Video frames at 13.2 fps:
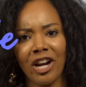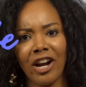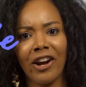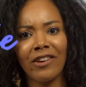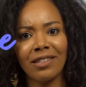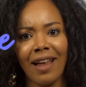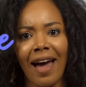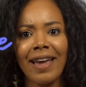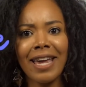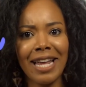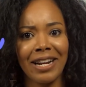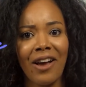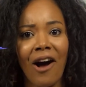share,
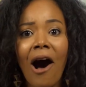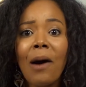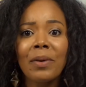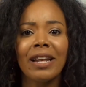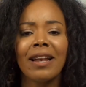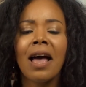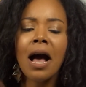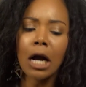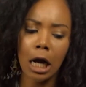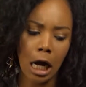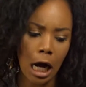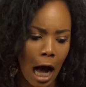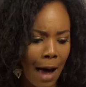like, and comment.
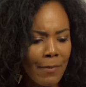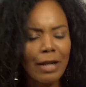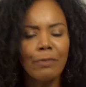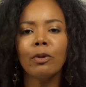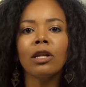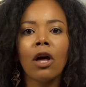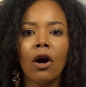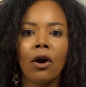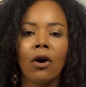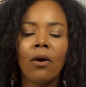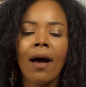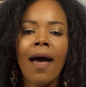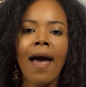Comment
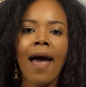below,